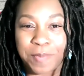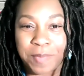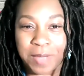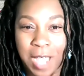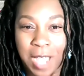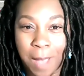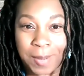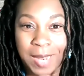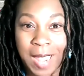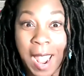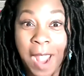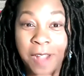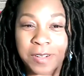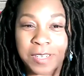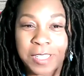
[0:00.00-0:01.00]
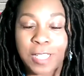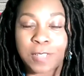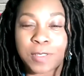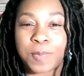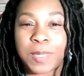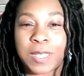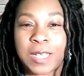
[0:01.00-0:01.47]
some common
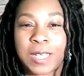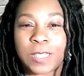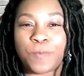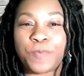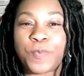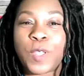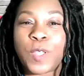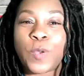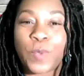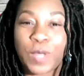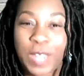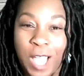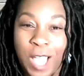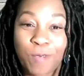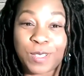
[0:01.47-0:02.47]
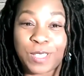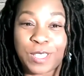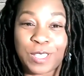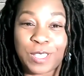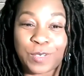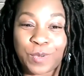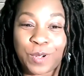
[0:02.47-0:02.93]
acronyms because when I was
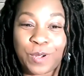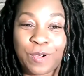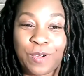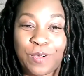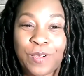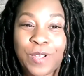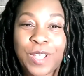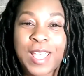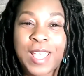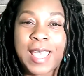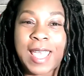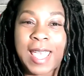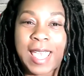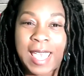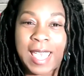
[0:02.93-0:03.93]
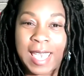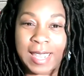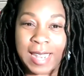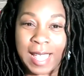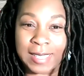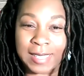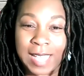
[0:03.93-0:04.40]
in this role,
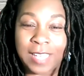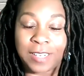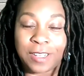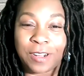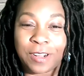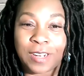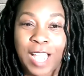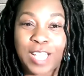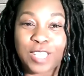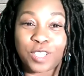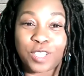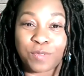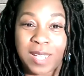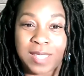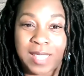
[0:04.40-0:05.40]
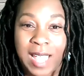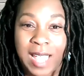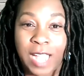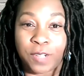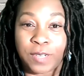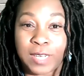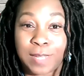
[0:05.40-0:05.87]
and as I learned, I used to write the
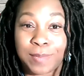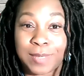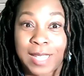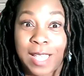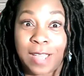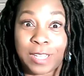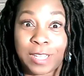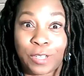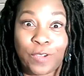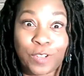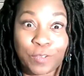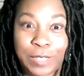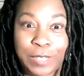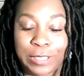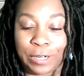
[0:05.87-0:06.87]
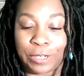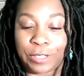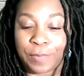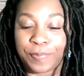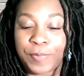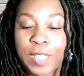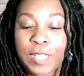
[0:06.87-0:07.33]
acronyms down and go and research
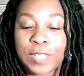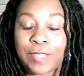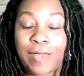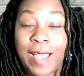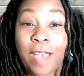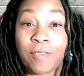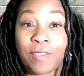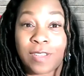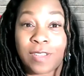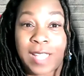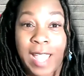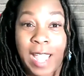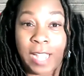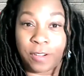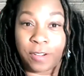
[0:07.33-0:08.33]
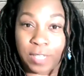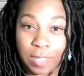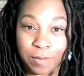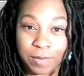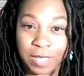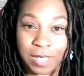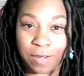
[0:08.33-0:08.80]
them. So I have all the
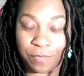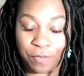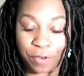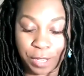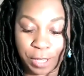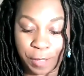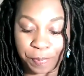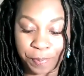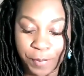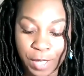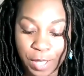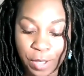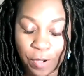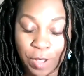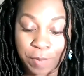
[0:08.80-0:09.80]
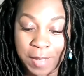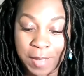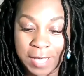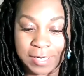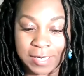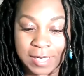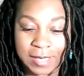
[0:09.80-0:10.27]
acronyms there for you on
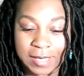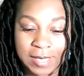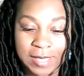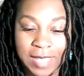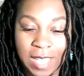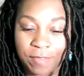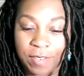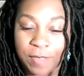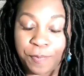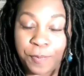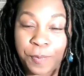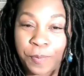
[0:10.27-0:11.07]
page 67.